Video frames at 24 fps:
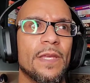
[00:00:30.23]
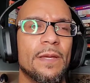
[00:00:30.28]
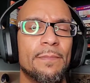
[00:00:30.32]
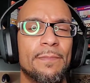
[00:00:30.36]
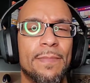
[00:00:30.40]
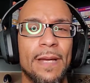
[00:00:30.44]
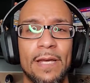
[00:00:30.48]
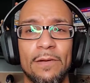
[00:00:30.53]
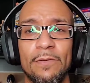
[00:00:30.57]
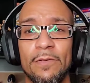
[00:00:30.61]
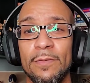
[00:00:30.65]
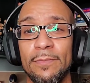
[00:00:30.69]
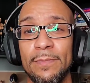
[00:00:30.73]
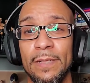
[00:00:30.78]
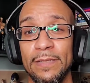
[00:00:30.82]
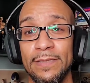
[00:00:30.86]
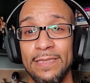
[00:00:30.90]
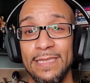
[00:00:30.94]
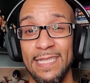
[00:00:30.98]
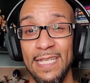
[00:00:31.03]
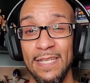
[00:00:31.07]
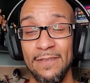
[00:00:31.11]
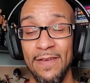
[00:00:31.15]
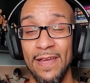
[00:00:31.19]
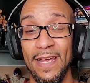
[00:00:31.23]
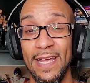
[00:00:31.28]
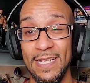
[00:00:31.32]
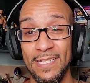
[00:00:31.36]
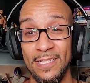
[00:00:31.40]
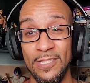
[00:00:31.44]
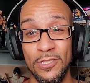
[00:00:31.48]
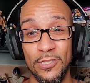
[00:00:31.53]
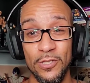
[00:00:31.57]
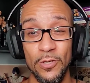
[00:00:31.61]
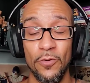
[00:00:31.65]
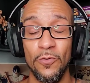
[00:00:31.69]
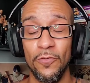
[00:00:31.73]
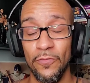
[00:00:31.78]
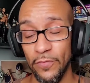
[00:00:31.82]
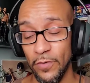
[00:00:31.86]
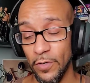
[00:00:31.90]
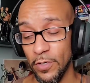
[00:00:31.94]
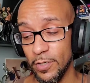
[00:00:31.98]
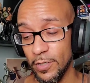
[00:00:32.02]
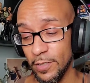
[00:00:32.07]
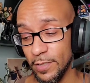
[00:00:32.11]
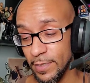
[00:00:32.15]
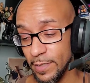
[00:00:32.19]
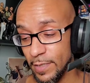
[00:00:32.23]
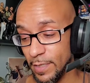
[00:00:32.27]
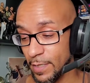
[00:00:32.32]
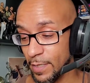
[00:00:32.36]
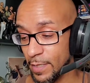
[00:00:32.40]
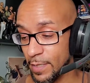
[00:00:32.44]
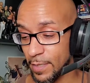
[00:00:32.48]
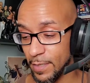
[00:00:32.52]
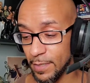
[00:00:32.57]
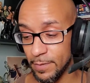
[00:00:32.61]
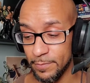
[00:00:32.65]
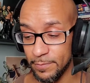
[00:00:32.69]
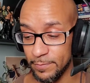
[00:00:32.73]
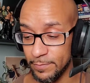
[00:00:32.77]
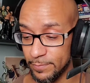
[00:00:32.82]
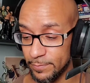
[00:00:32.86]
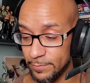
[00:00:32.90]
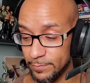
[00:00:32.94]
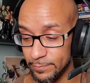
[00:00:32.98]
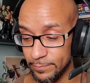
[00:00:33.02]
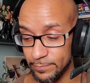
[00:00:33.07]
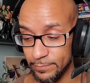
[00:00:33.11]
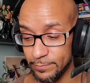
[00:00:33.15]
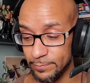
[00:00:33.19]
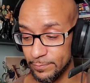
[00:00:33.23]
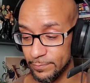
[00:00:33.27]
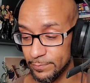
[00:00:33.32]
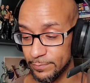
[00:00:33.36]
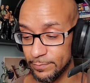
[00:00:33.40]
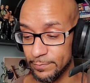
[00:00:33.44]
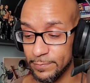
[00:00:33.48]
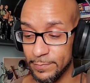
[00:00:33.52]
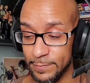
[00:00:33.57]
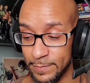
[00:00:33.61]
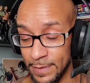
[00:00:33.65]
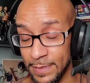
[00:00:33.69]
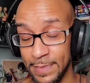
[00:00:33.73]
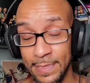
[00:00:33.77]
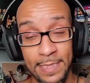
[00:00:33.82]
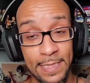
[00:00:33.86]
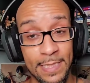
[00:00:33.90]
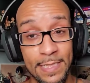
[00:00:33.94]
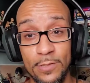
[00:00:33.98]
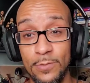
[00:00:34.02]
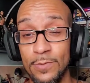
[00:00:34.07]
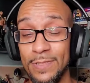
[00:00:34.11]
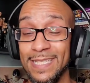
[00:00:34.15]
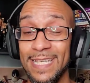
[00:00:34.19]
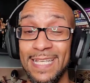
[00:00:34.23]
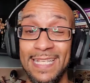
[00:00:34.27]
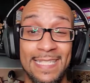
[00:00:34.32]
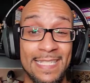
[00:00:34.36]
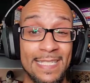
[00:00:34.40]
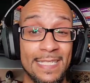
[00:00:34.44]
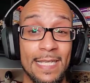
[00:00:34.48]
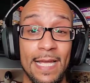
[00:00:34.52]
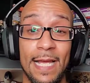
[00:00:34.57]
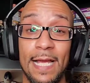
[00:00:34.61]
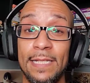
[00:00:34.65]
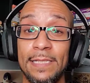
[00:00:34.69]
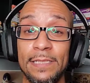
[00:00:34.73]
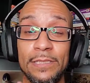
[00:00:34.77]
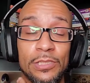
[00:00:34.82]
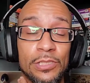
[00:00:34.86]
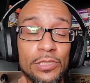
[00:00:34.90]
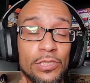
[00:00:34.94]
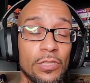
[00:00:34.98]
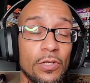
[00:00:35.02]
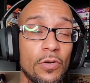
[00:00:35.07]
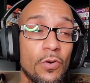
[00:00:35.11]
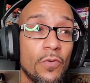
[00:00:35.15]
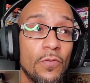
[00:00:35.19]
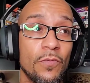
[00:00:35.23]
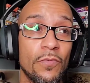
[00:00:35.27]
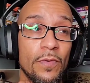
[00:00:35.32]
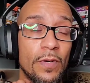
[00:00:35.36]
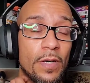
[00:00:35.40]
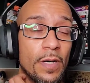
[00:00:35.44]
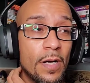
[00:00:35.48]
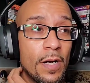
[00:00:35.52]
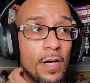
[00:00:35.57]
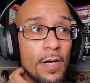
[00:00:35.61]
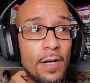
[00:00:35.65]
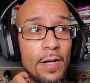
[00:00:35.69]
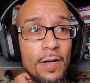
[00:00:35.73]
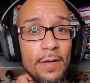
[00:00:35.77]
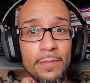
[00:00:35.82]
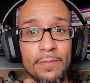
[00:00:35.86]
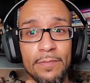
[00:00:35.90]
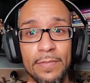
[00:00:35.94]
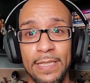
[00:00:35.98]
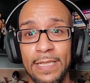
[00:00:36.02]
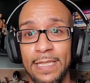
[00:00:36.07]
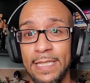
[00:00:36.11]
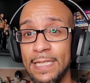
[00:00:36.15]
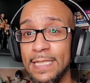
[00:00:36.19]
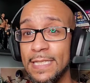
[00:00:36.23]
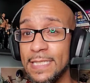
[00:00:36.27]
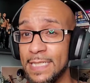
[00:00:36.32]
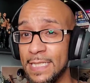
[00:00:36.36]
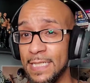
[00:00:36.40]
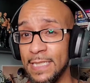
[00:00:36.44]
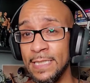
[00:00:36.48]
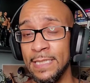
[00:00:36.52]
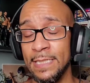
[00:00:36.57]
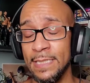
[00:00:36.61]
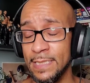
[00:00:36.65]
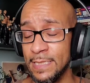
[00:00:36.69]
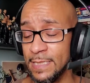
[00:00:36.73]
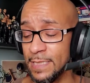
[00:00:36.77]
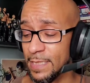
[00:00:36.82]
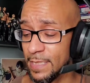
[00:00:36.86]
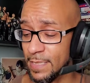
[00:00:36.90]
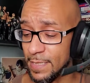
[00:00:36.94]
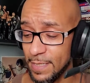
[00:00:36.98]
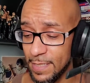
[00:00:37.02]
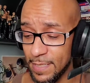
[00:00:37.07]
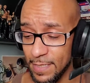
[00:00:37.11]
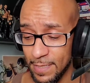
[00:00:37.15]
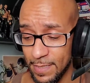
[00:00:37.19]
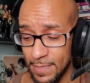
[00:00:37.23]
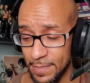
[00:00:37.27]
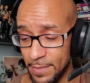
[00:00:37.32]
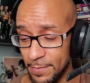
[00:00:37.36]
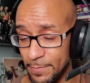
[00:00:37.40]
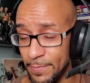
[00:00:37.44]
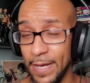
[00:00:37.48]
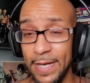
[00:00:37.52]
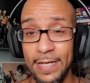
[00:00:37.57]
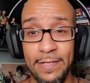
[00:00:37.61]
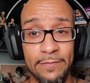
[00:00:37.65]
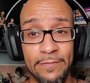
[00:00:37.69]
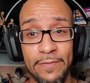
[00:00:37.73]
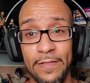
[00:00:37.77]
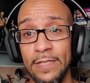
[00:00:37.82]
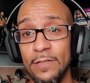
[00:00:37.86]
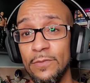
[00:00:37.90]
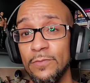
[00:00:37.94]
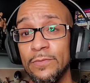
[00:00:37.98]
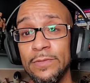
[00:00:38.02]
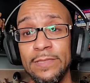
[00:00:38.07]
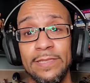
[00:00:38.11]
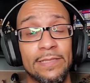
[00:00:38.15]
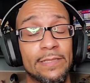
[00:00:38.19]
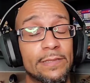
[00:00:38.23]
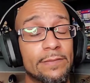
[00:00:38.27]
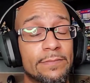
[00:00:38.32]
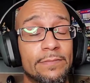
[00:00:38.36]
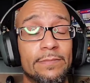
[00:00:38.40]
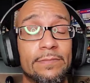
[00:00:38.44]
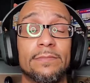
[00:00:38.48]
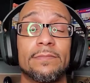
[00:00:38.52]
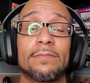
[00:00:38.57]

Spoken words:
Battle of the Belts they've had so far. This was a solid show, beginning to end. The main event was